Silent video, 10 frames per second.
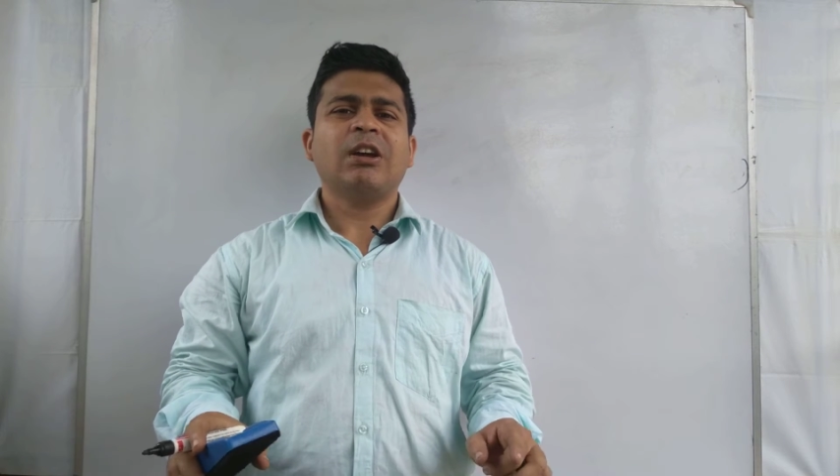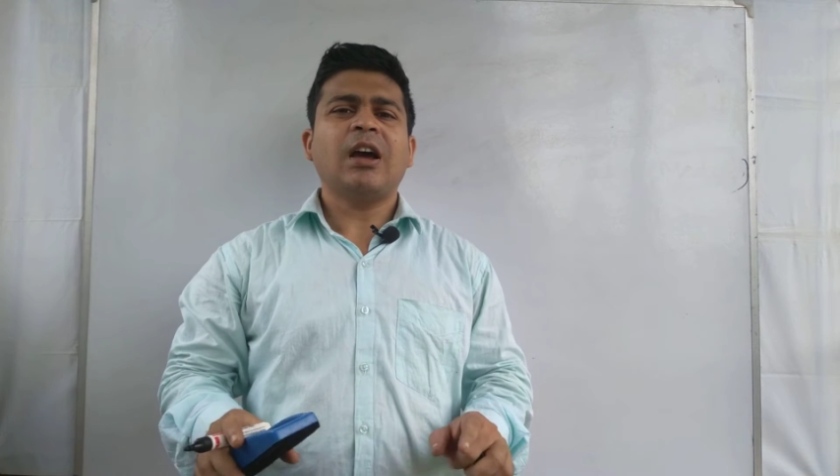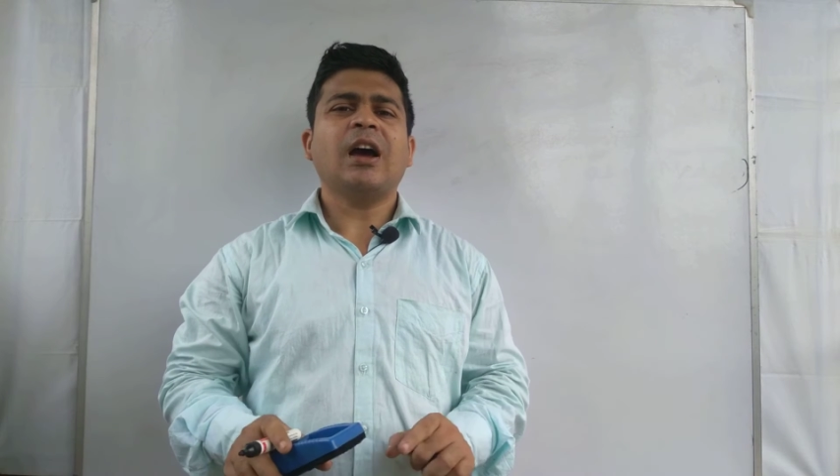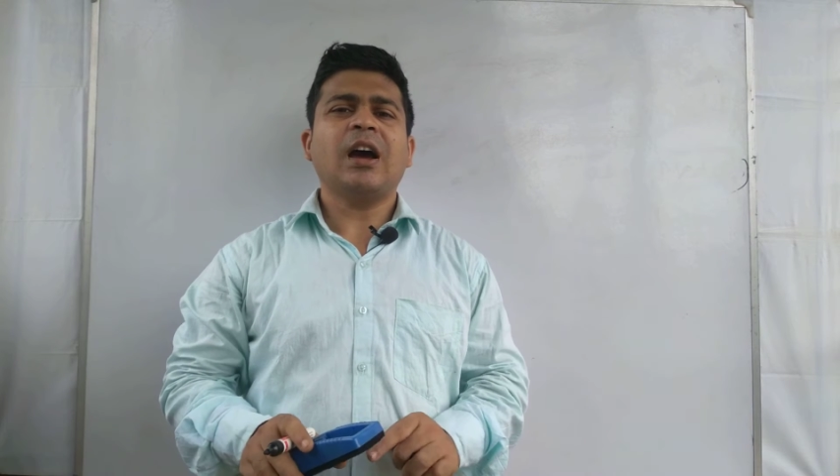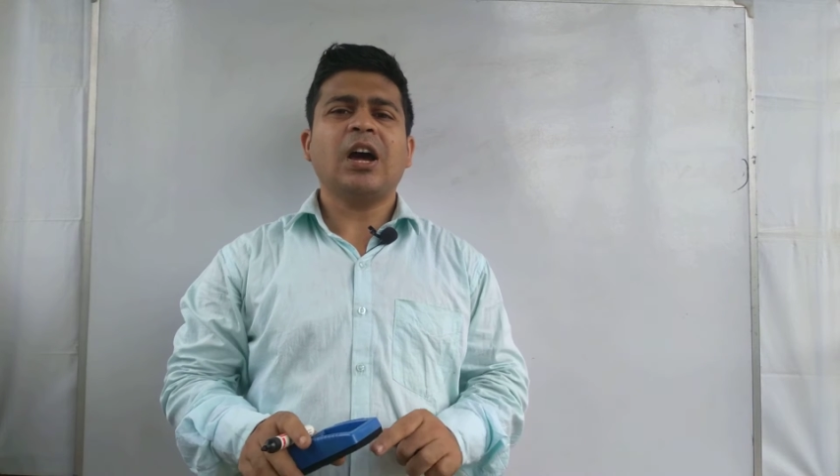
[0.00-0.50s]

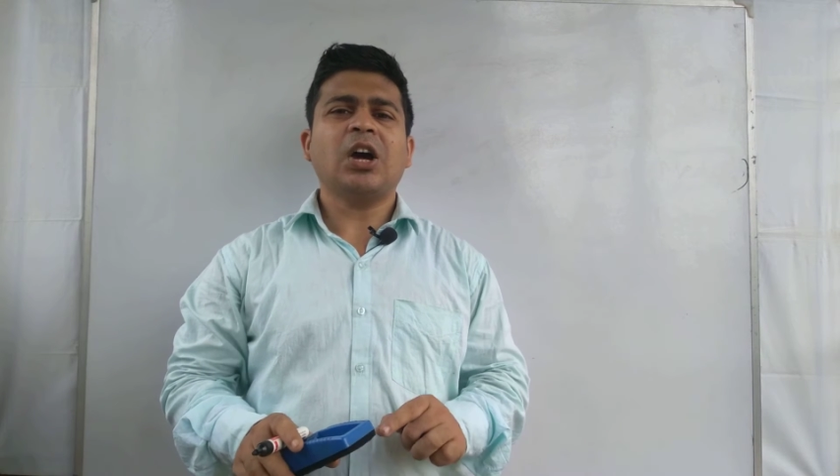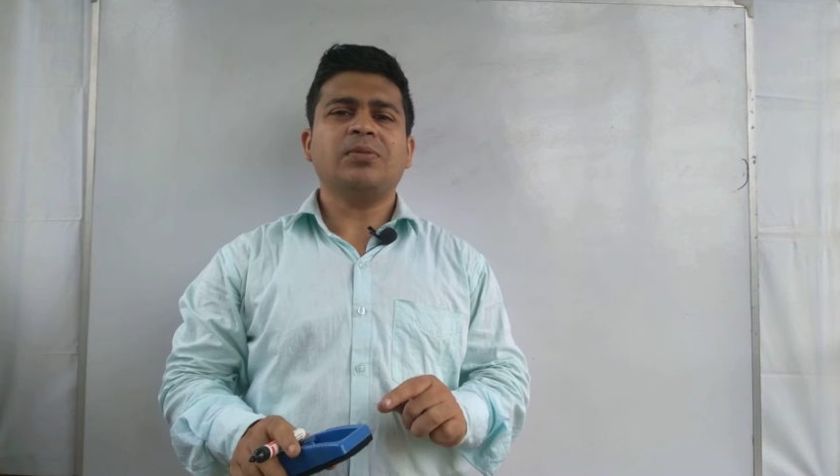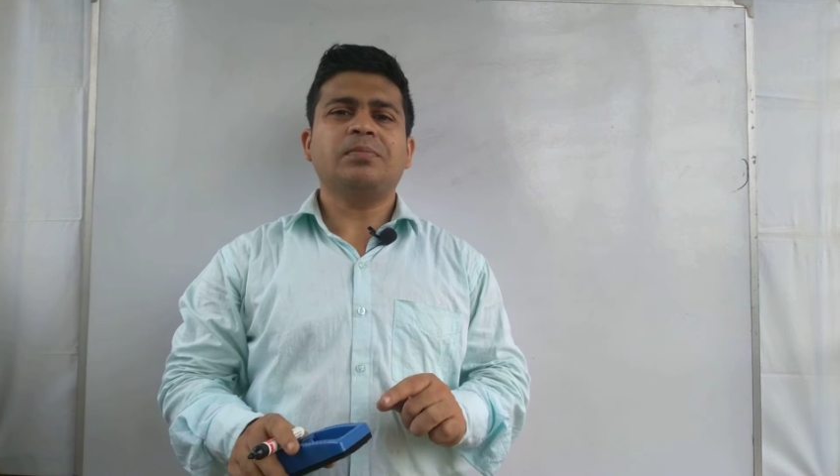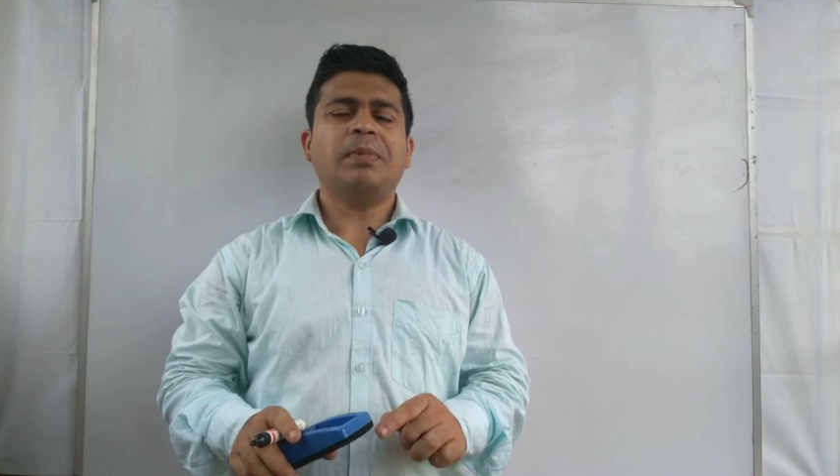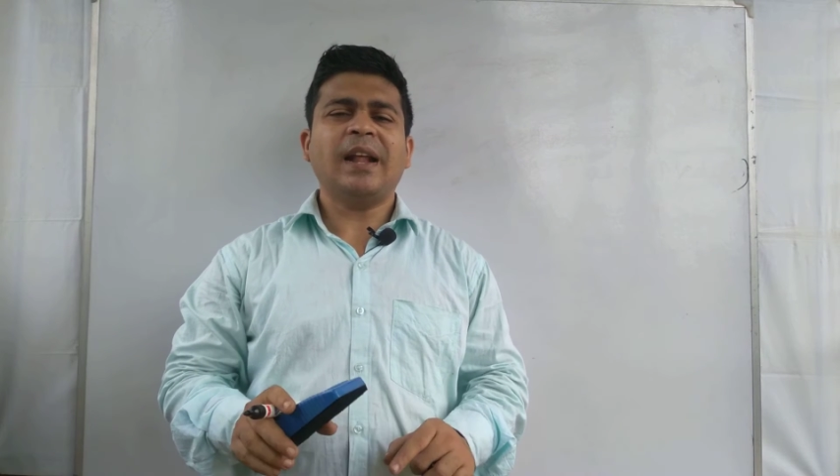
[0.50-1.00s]

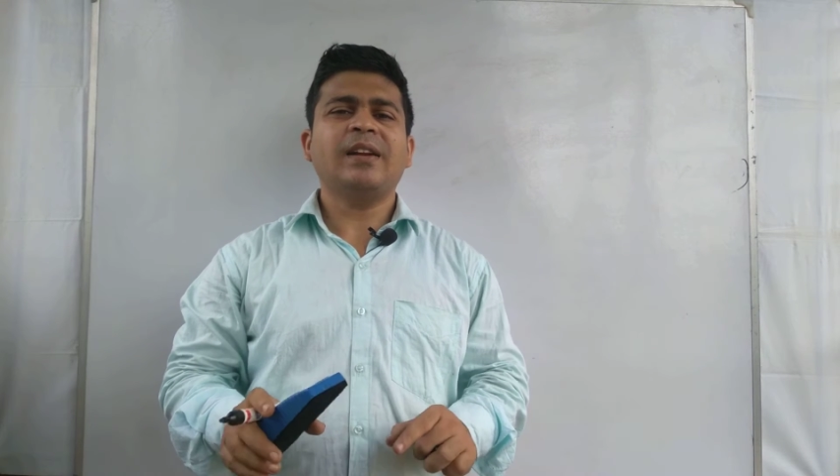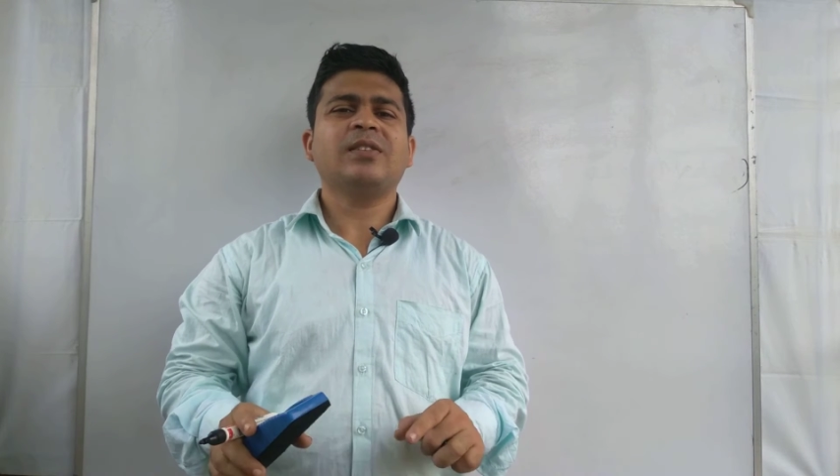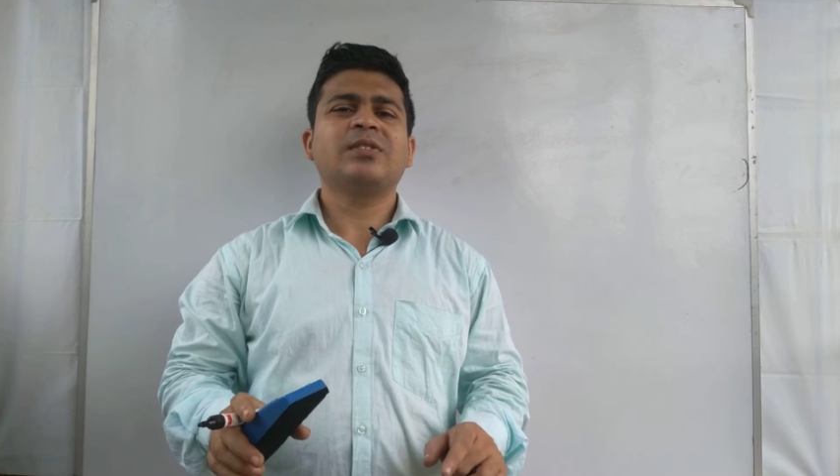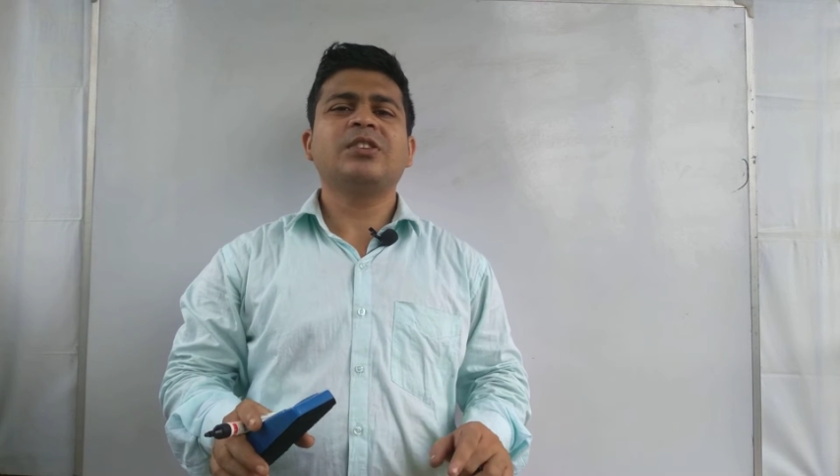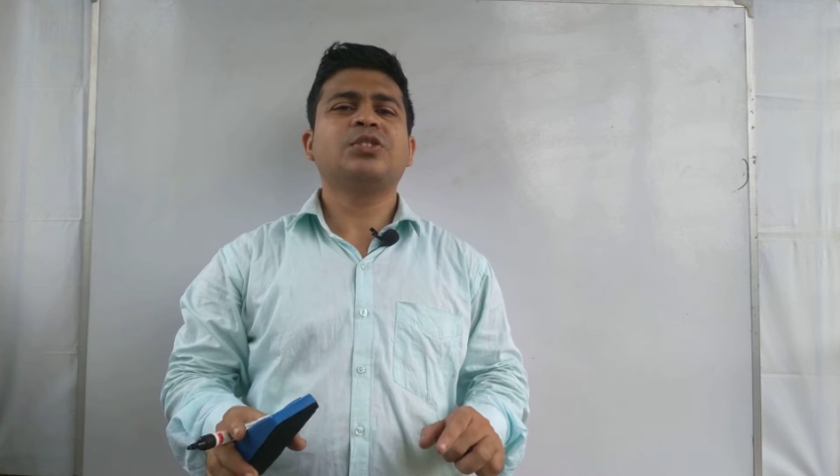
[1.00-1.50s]

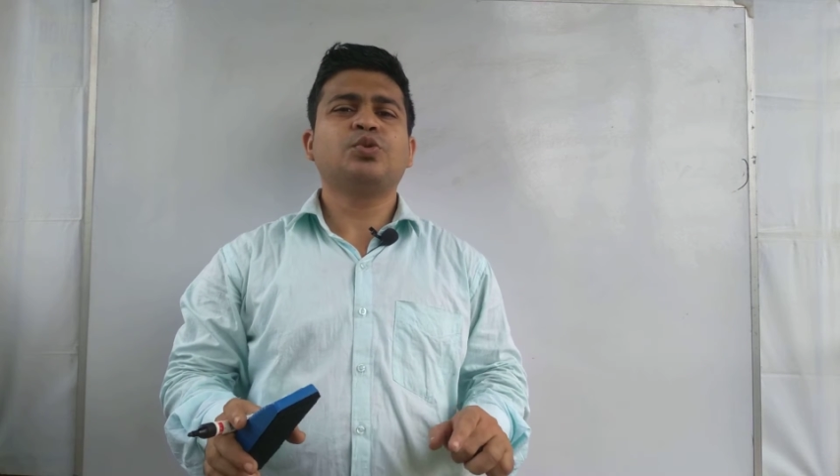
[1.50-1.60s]
these